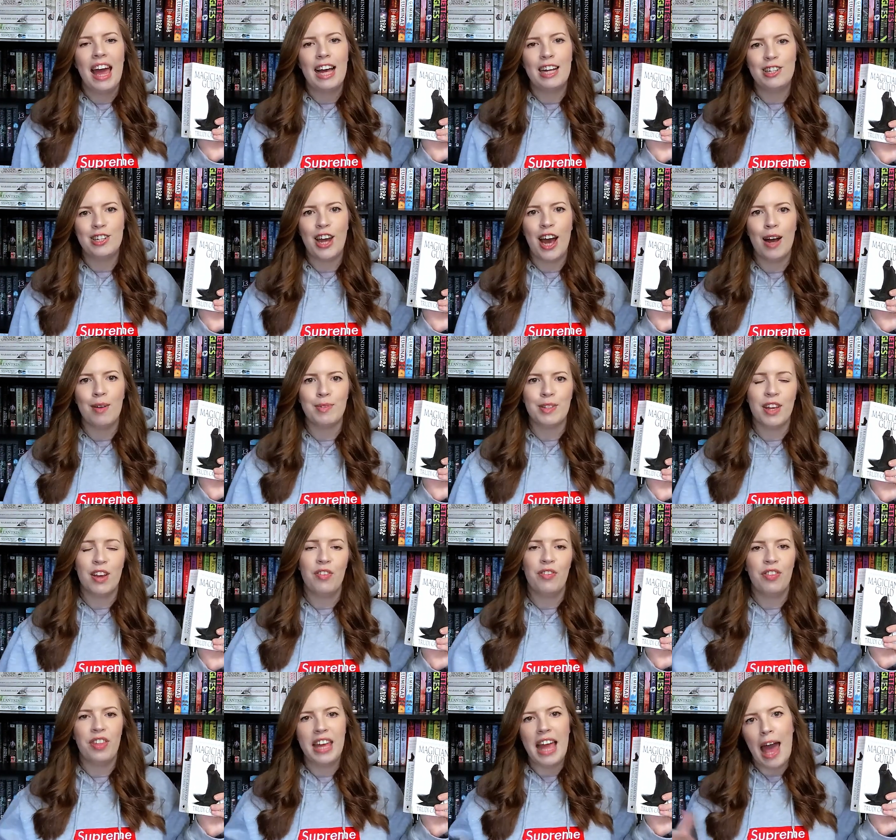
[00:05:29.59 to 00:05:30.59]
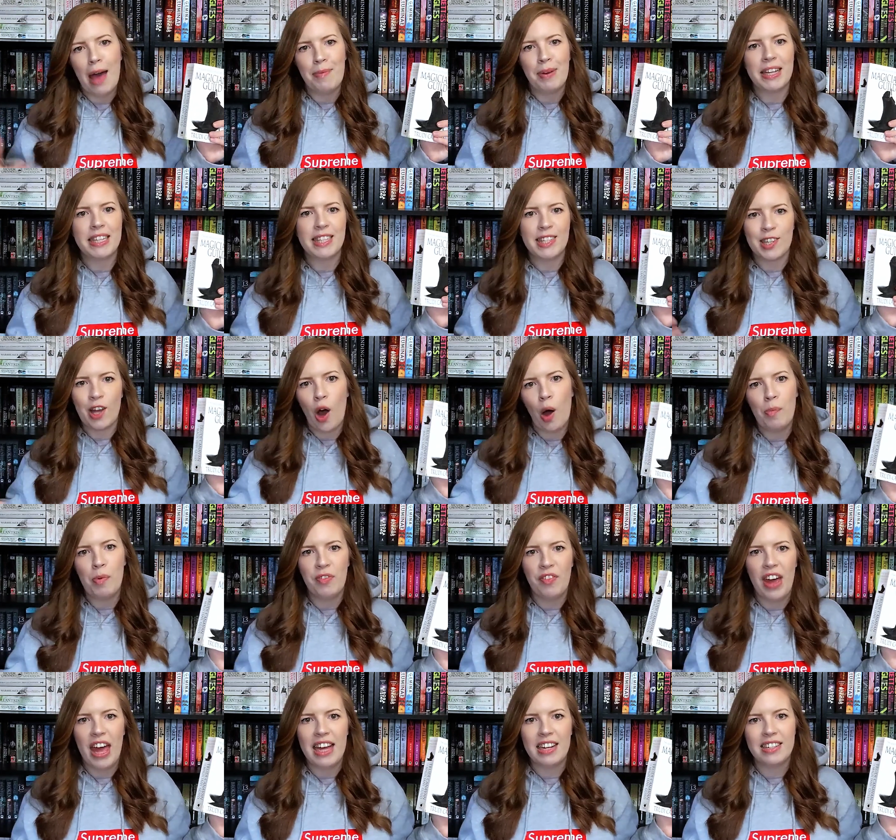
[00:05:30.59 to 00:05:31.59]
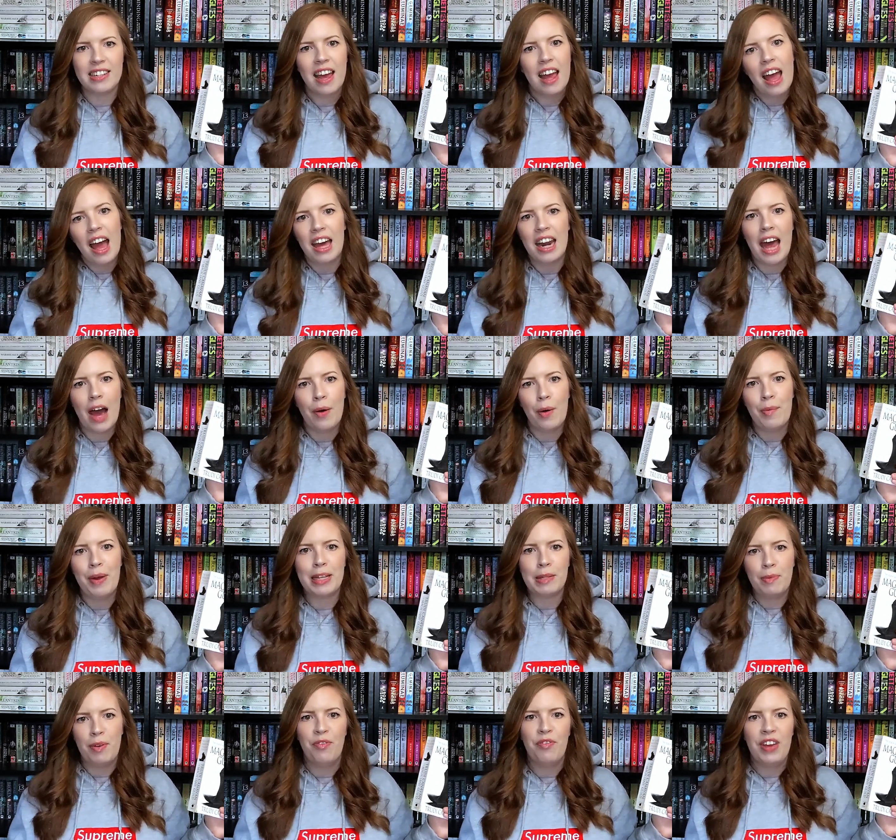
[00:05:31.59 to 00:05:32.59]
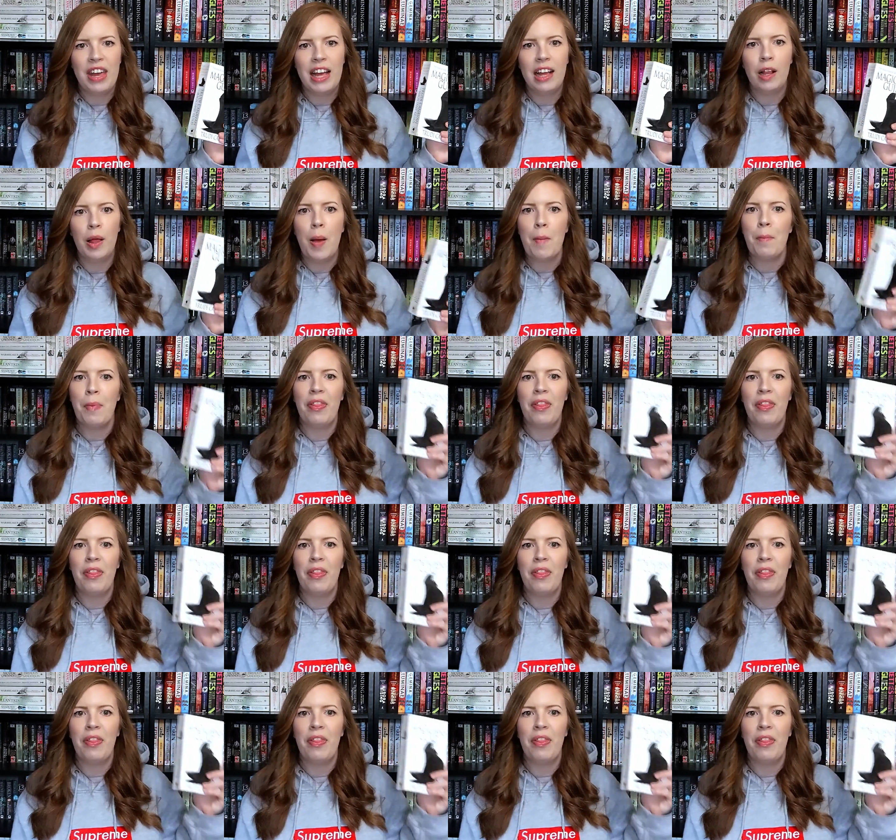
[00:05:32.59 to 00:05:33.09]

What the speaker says: in terms of the epic scope of it and how it makes me feel.